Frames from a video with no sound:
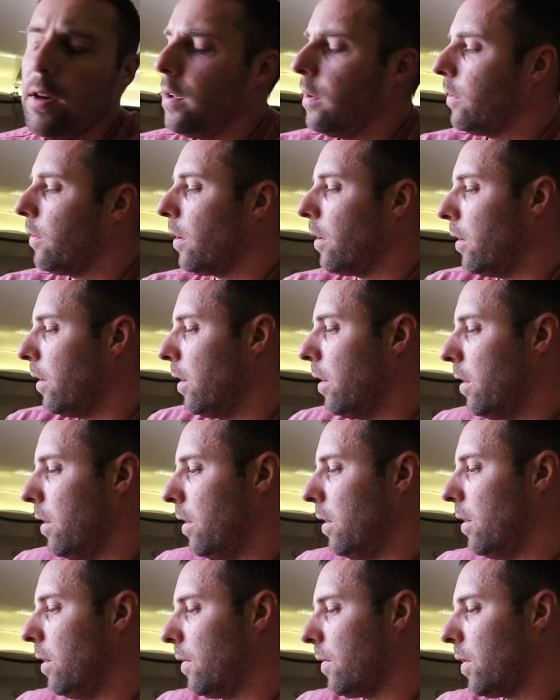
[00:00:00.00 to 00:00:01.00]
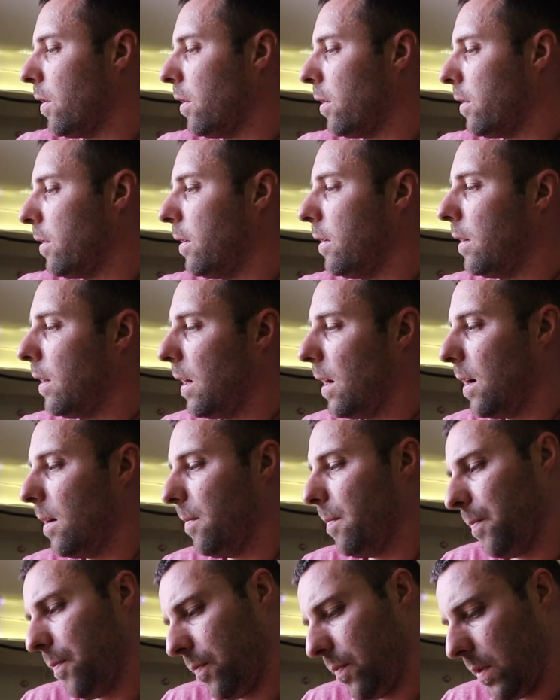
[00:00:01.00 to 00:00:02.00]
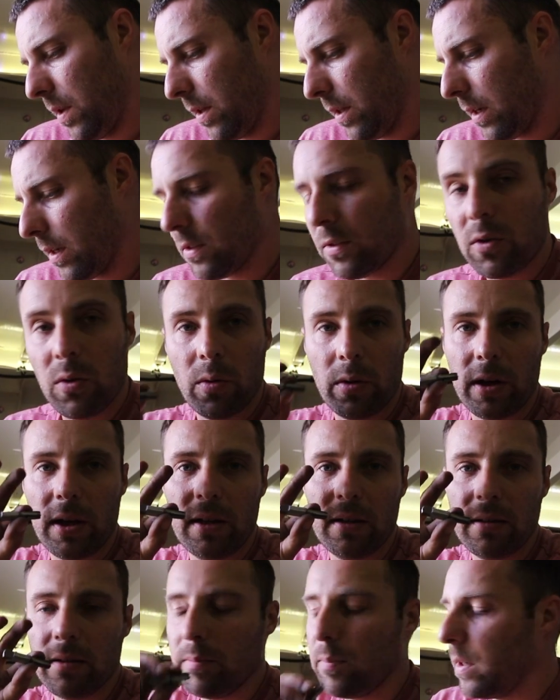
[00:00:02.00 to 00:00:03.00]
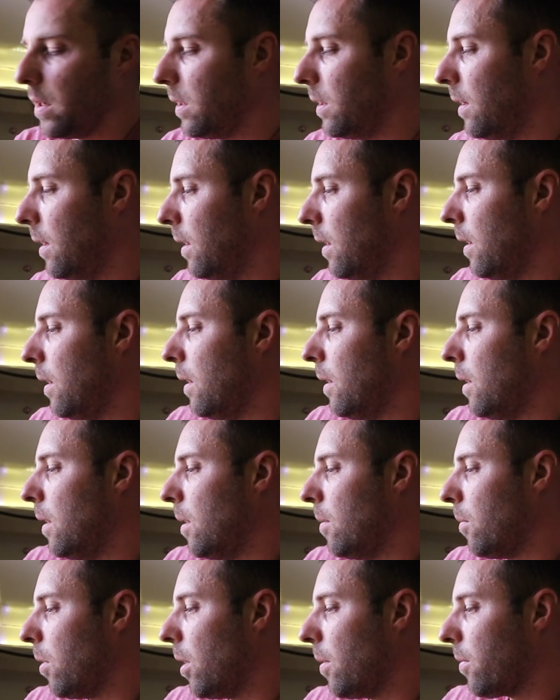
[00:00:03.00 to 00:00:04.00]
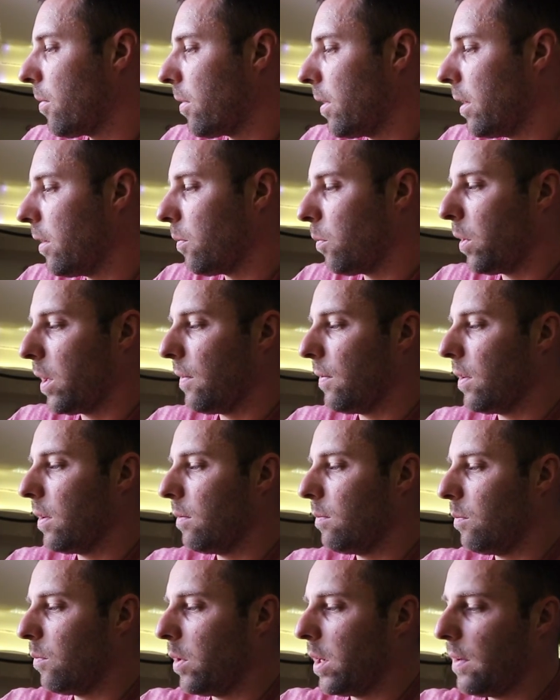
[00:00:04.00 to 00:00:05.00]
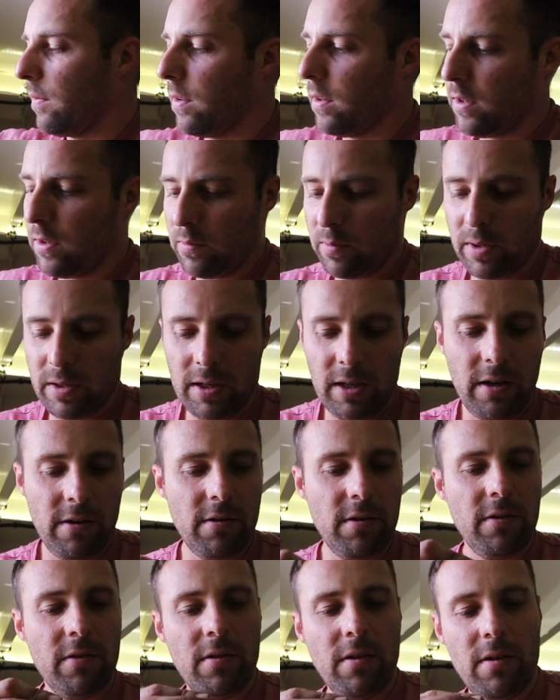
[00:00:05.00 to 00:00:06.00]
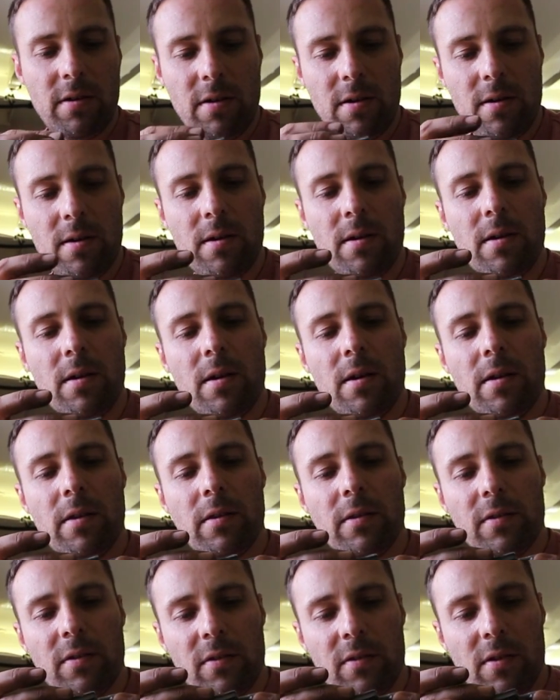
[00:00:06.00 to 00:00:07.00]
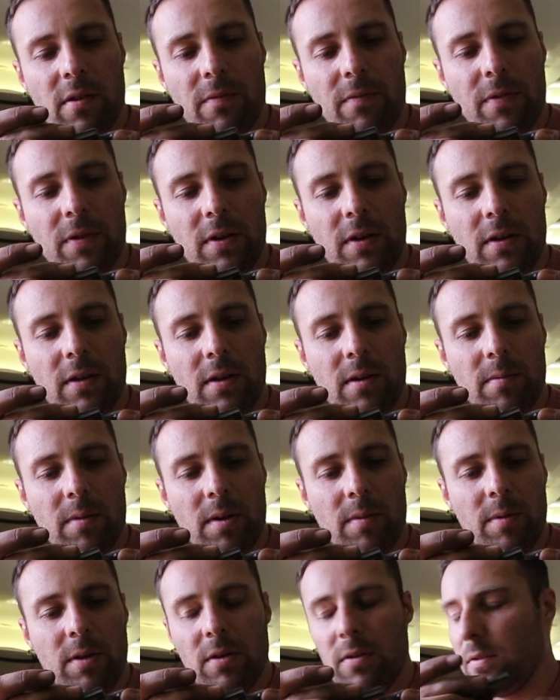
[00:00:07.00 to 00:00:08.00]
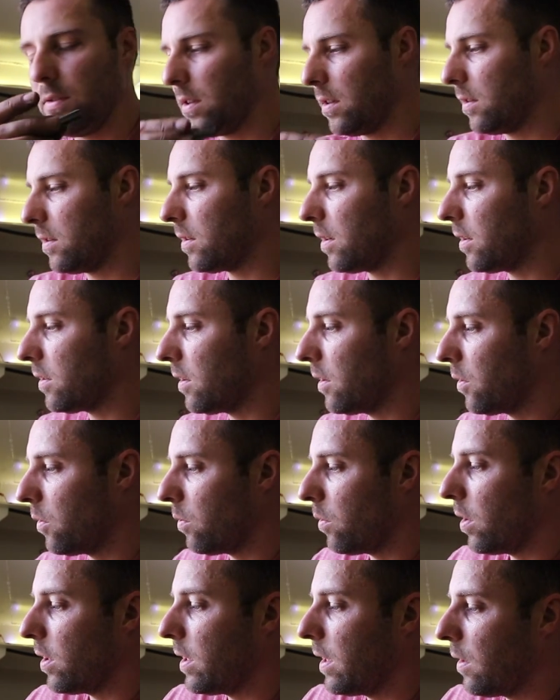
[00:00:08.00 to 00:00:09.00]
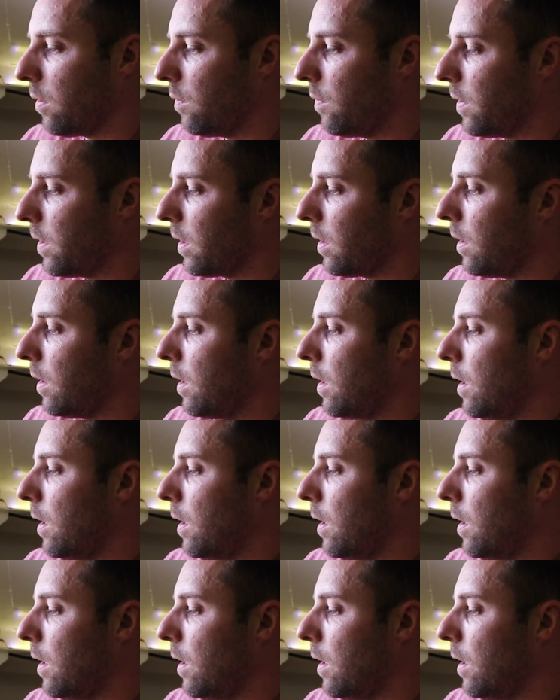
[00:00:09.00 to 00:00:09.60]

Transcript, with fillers: So I've got, um, I think it's quarter N T P pipe thread, it's whatever, whatever this one here is. This is the fitting that I'm gonna be using, so it's a little right angle fitting.